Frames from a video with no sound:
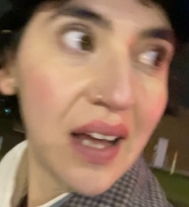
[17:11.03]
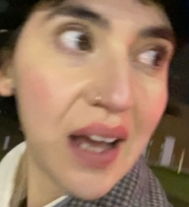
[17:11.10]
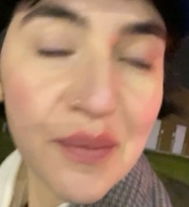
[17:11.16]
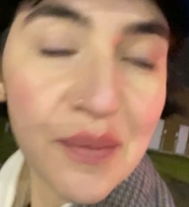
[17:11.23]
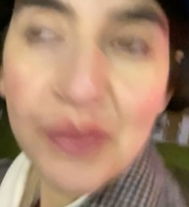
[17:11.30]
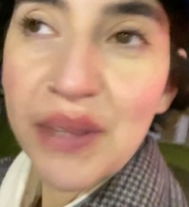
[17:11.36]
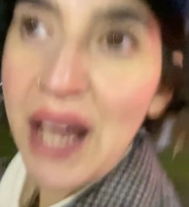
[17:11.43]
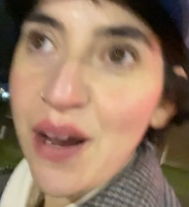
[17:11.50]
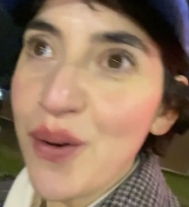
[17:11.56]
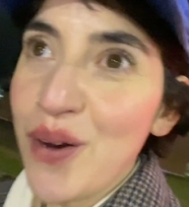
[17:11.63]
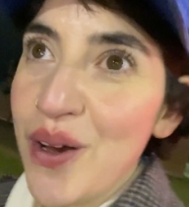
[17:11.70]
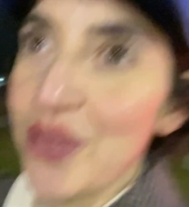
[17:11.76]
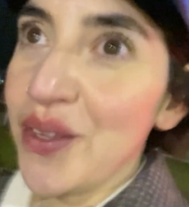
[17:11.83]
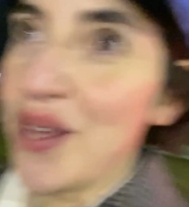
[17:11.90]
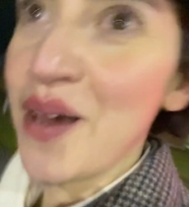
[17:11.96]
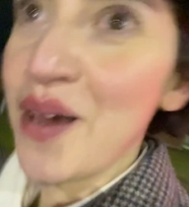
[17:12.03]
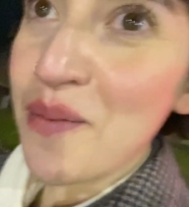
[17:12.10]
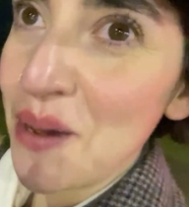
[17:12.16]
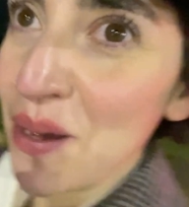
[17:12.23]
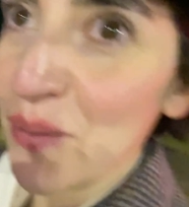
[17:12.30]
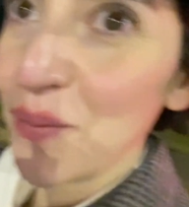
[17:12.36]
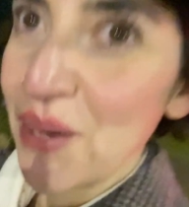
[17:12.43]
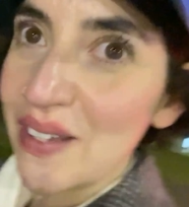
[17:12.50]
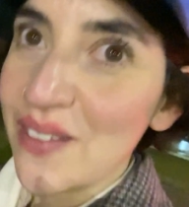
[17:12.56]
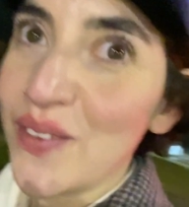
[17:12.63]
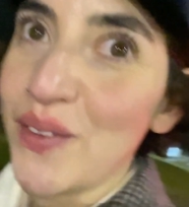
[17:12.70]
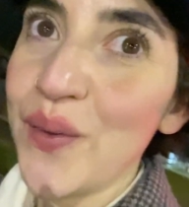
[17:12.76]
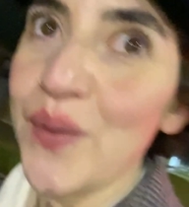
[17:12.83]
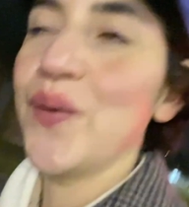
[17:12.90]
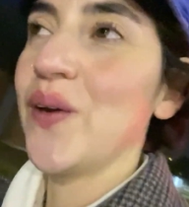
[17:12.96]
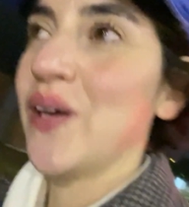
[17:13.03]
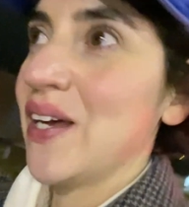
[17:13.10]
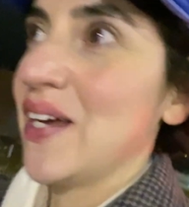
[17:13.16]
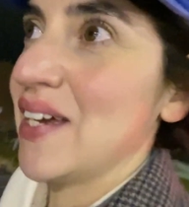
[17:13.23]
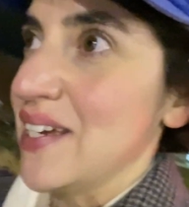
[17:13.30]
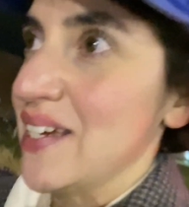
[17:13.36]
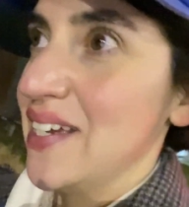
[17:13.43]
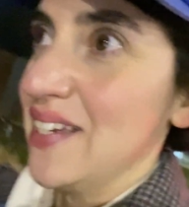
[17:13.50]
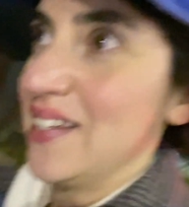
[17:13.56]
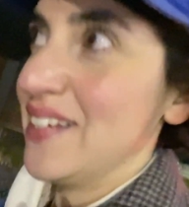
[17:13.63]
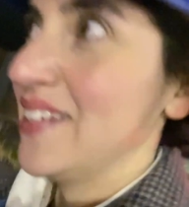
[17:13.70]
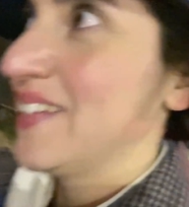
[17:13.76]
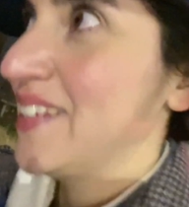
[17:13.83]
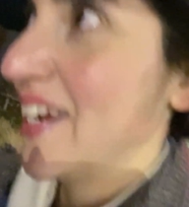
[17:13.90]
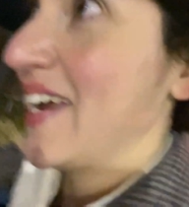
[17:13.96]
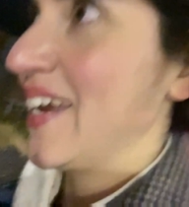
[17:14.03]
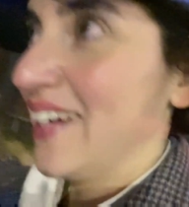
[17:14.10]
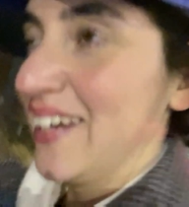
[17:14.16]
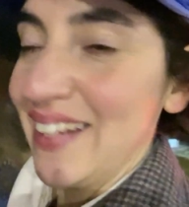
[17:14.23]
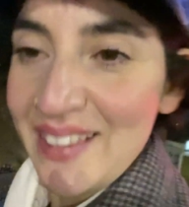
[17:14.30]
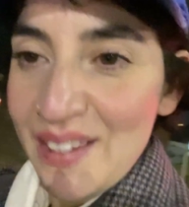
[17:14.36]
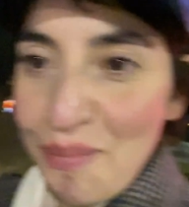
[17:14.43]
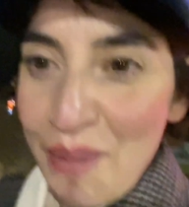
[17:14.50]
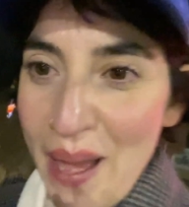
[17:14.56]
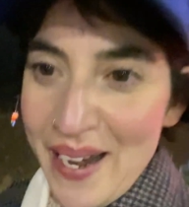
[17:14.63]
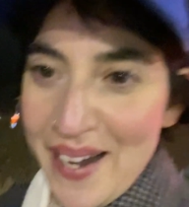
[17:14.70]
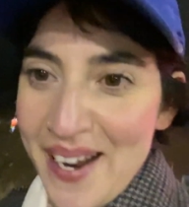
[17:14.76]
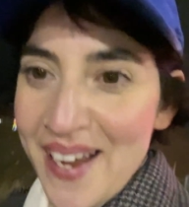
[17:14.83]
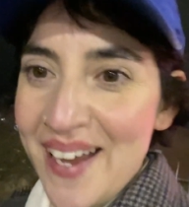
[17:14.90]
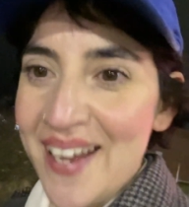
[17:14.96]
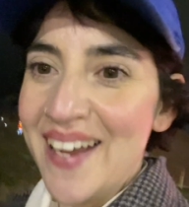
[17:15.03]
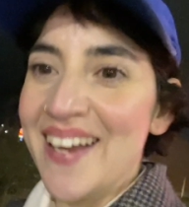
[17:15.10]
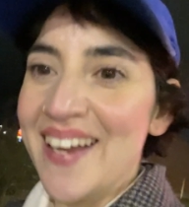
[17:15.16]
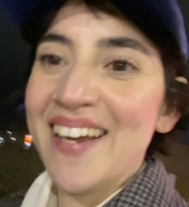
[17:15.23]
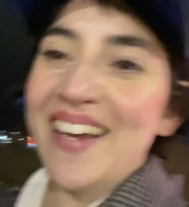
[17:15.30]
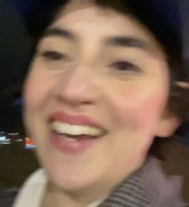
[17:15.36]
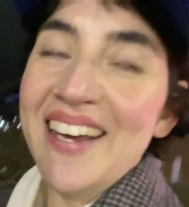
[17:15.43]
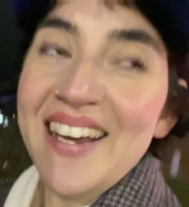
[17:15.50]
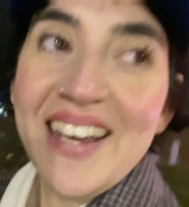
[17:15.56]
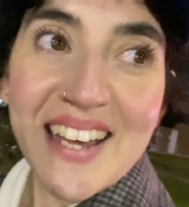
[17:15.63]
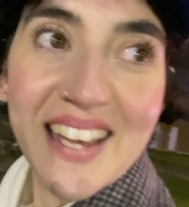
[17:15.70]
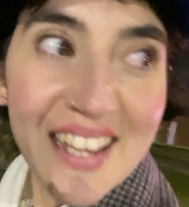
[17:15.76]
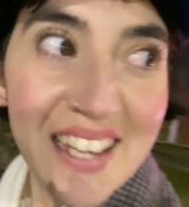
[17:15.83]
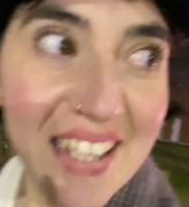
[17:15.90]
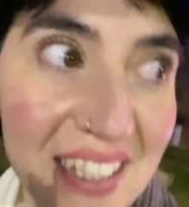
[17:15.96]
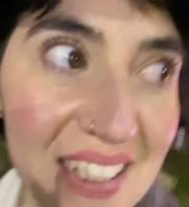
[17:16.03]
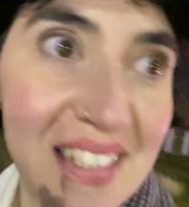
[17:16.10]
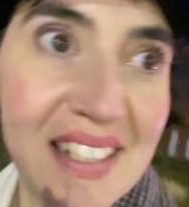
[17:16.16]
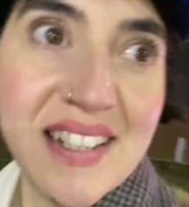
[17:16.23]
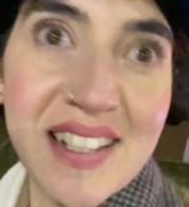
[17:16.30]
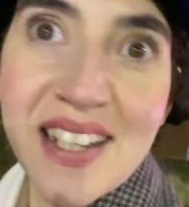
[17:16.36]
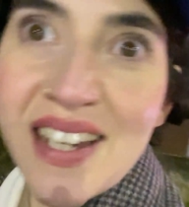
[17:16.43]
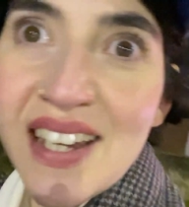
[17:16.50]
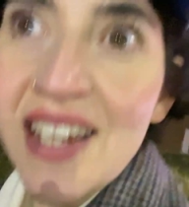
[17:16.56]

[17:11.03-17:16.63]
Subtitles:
And now I'm on my way to J Lindeberg, and